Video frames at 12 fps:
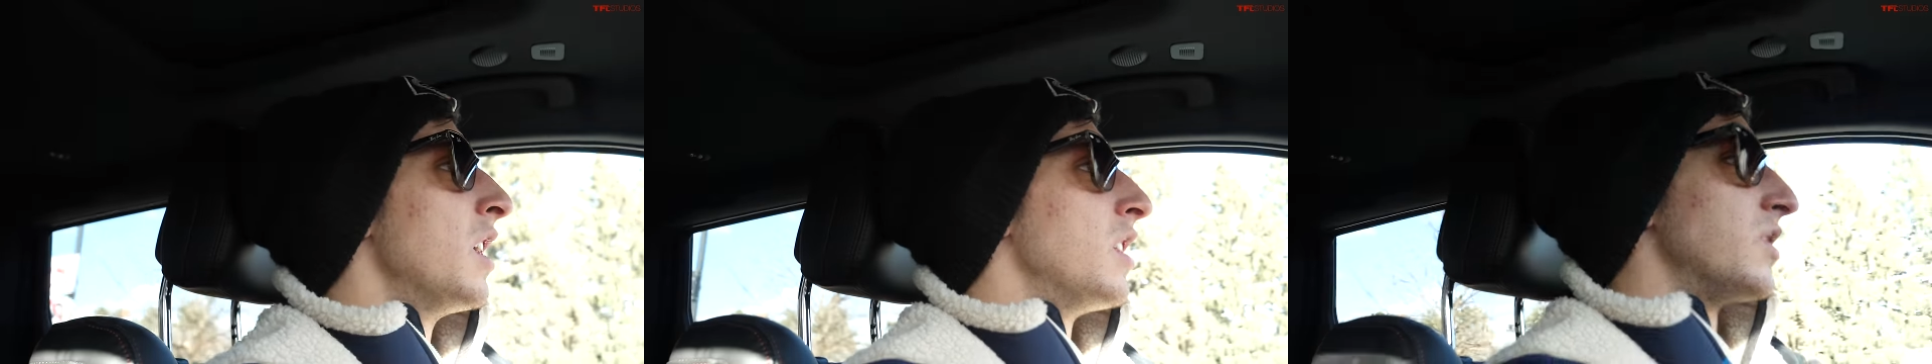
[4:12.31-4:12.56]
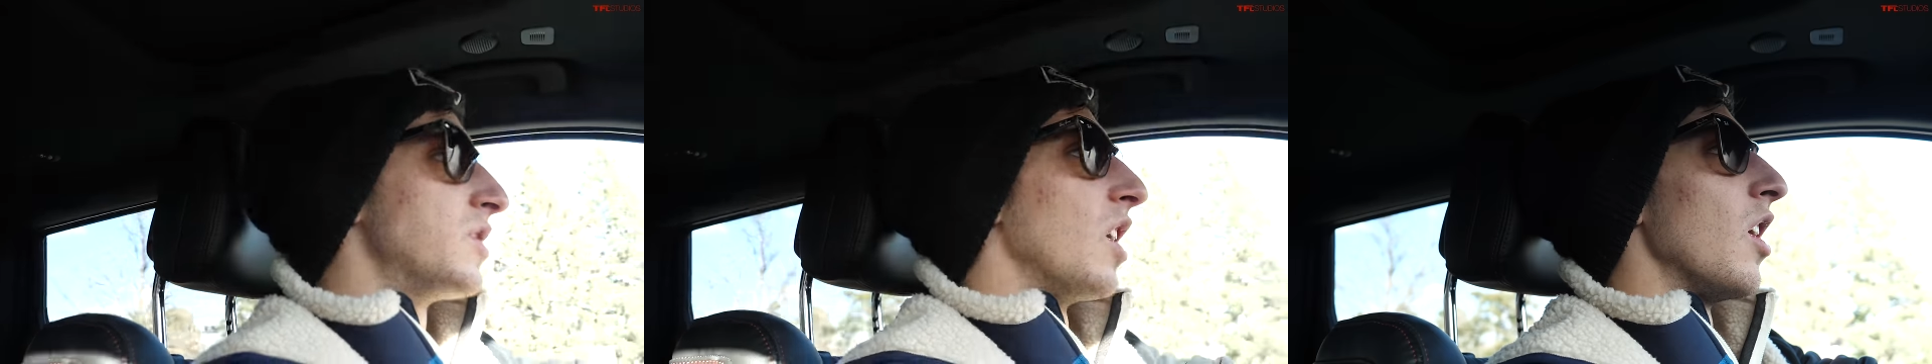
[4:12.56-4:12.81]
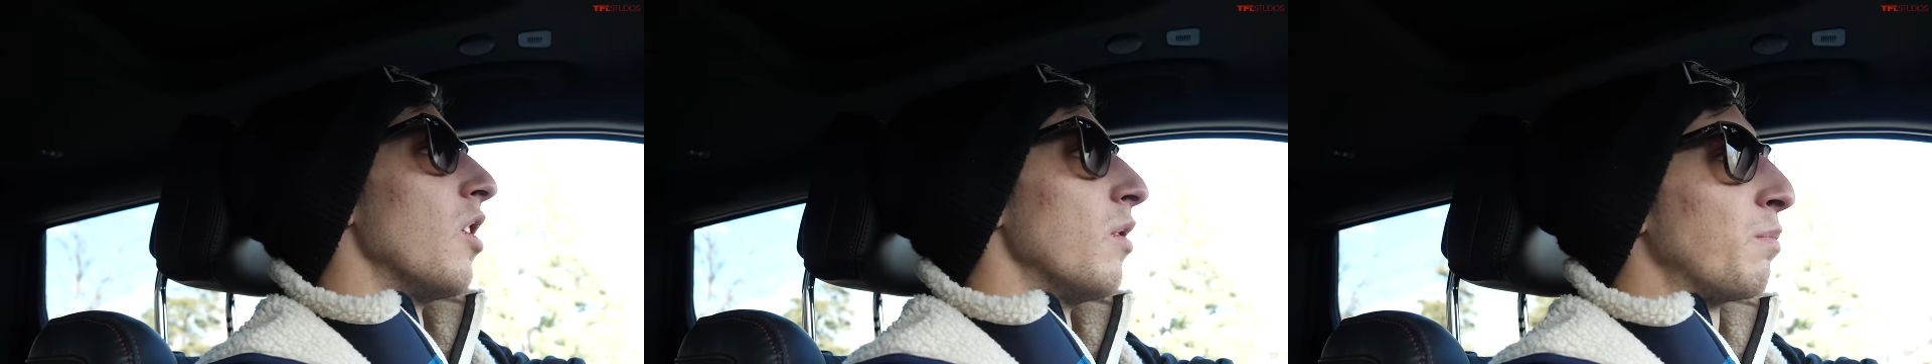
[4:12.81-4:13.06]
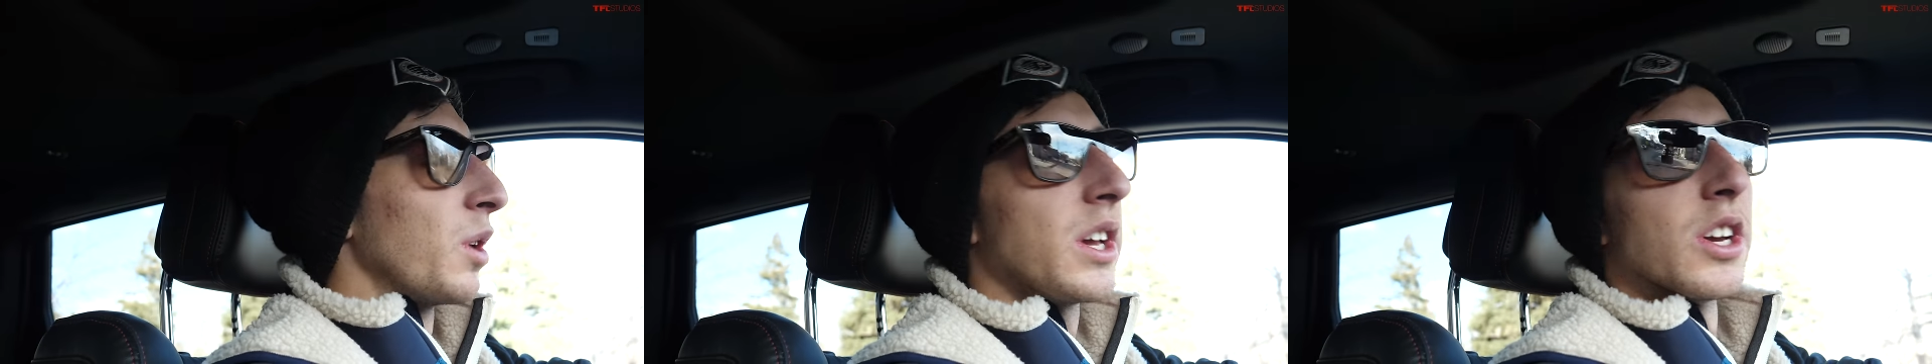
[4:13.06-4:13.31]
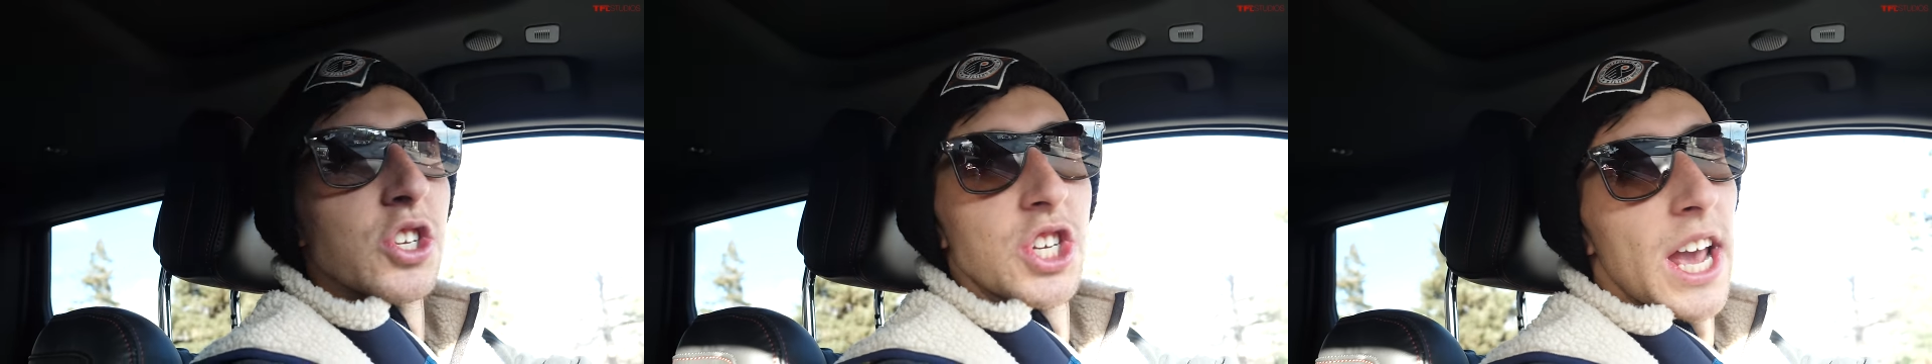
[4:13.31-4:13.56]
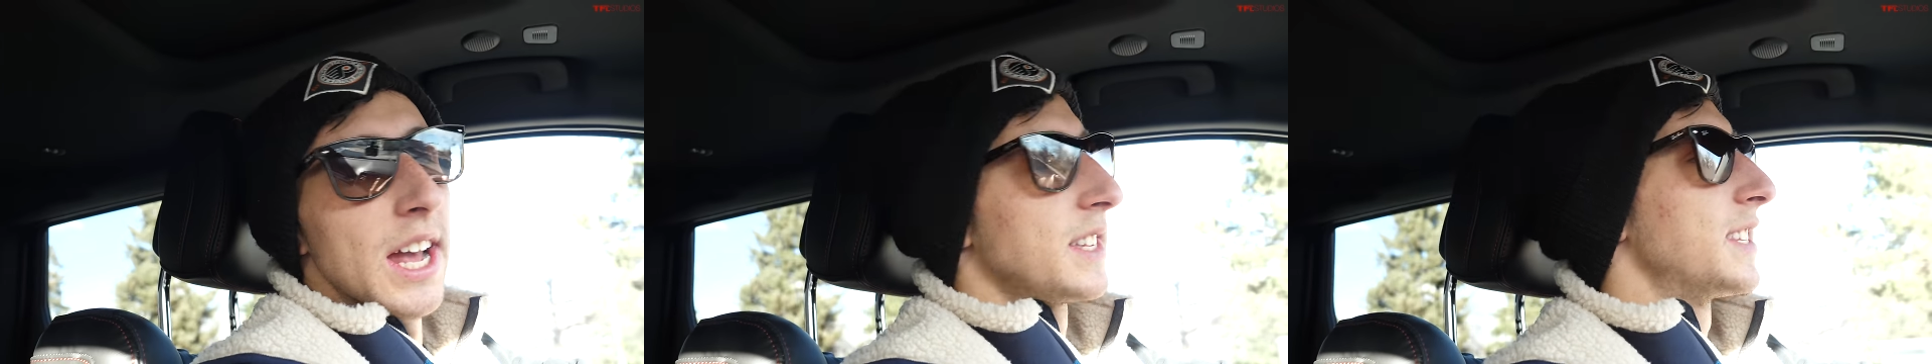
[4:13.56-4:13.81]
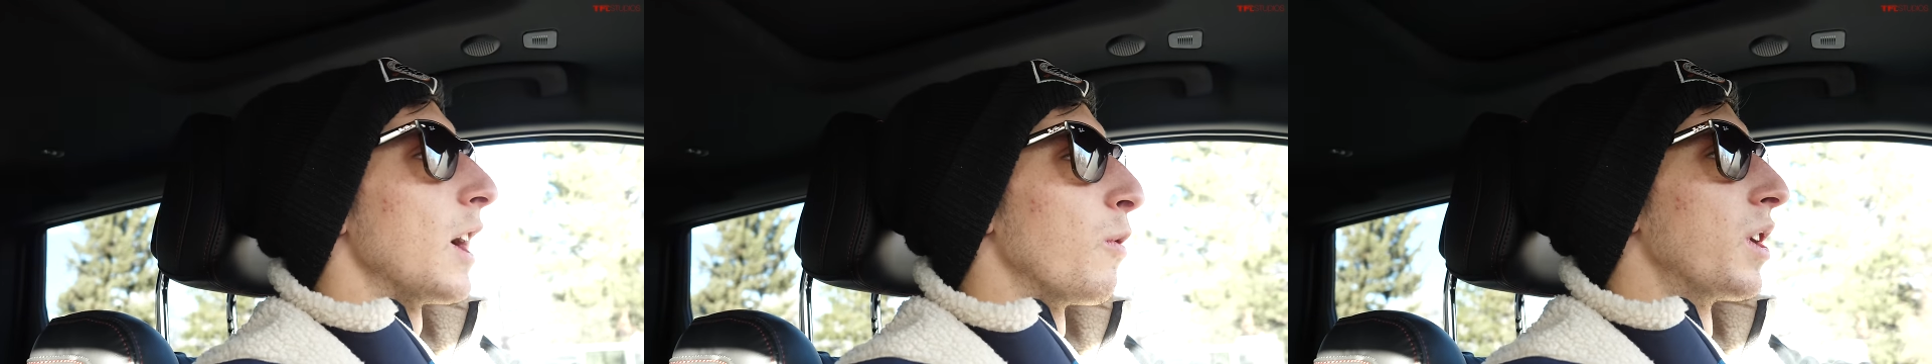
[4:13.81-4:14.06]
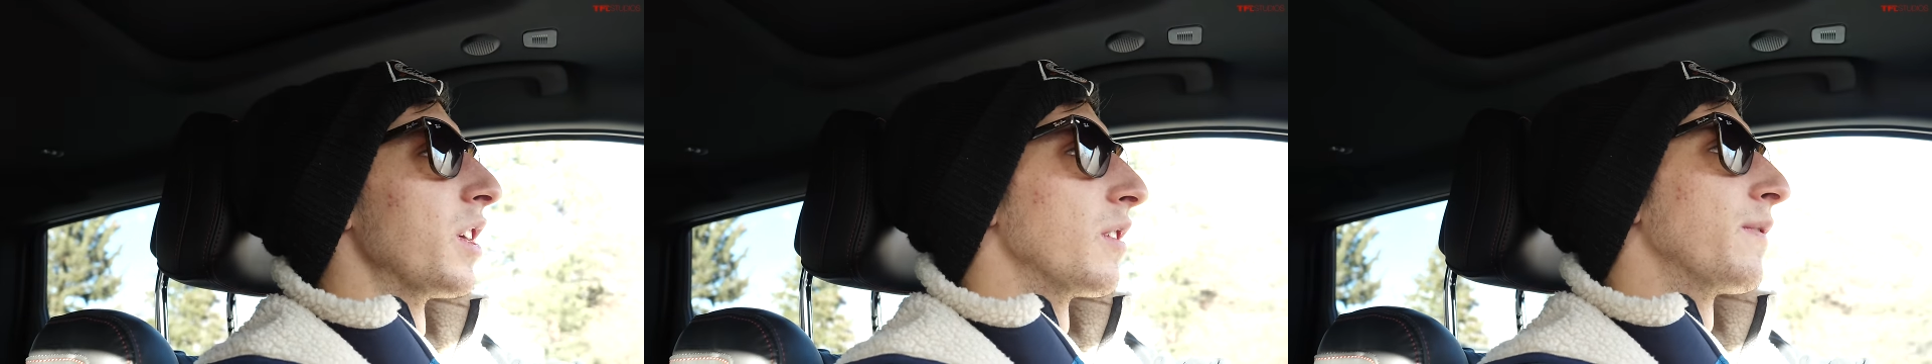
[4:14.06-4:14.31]
So pretty good chance that
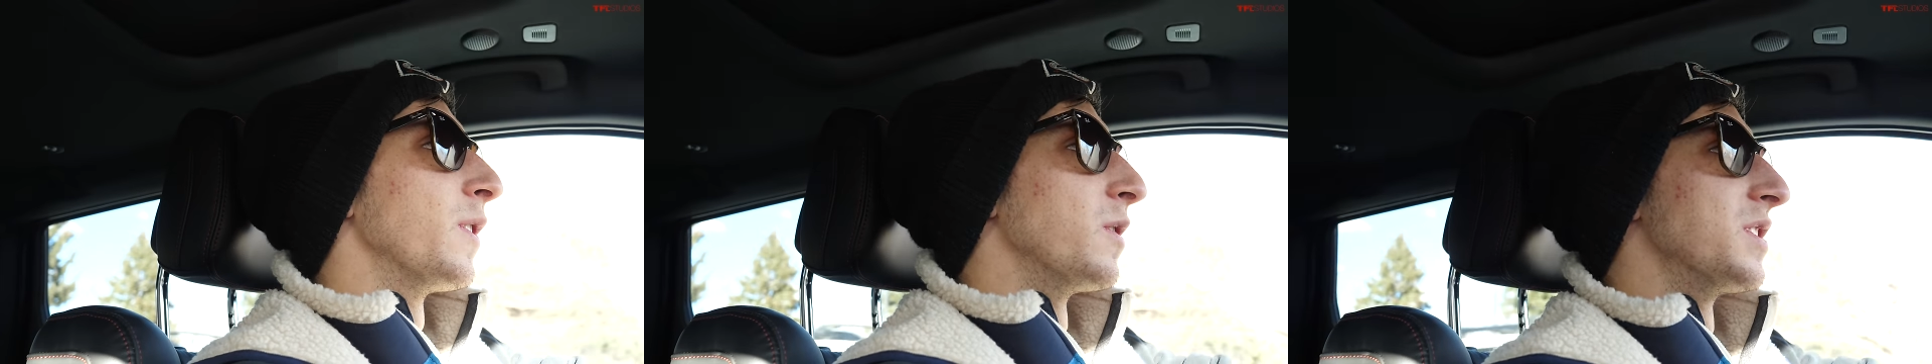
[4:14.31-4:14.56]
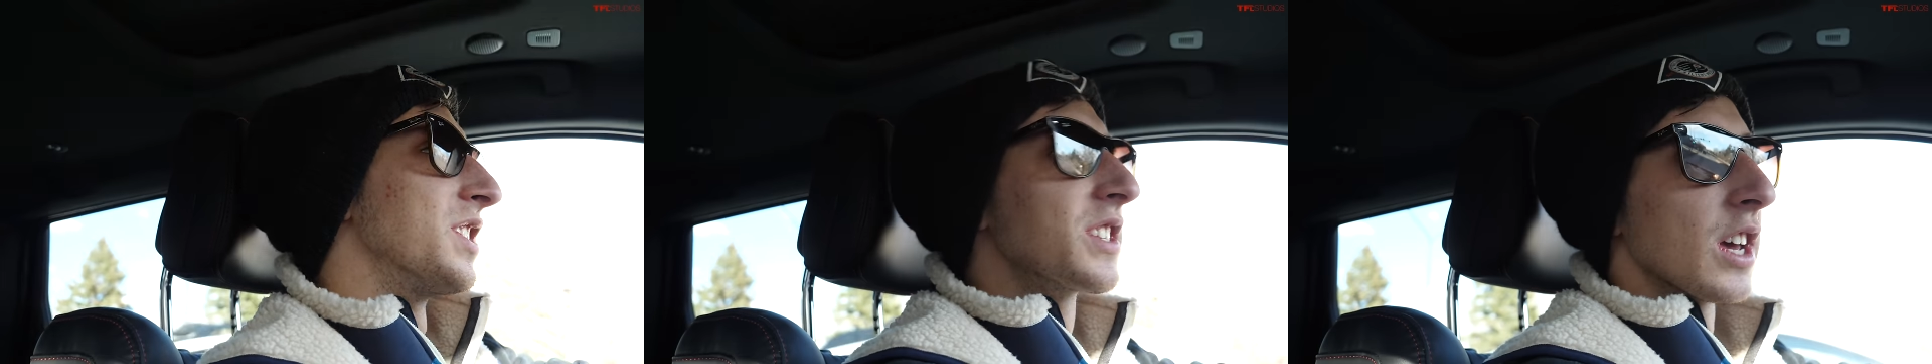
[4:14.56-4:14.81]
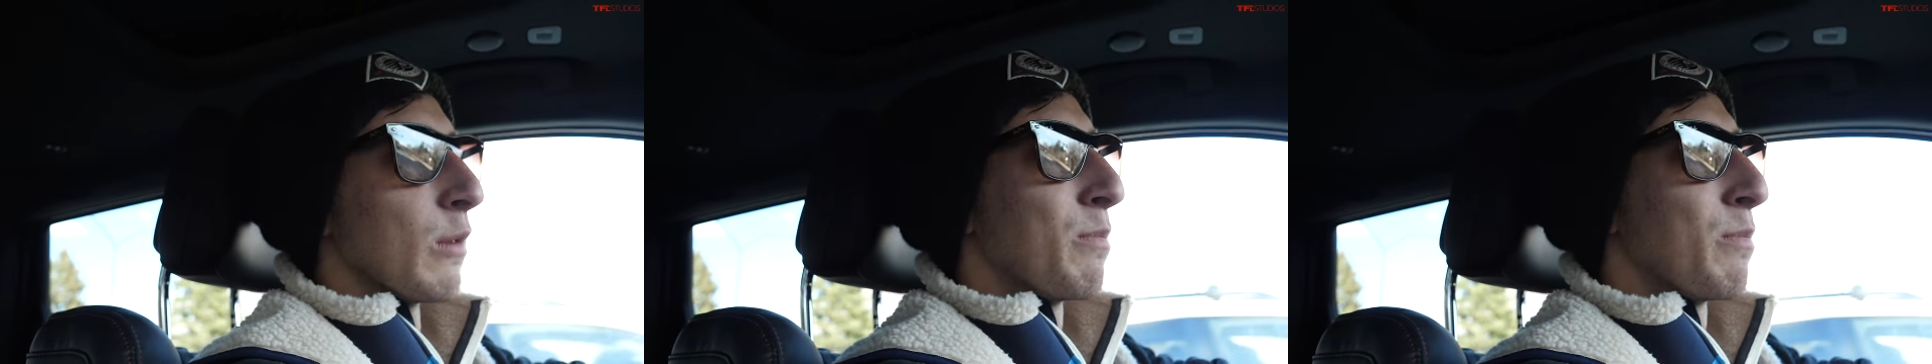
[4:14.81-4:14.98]
one of their phones is gonna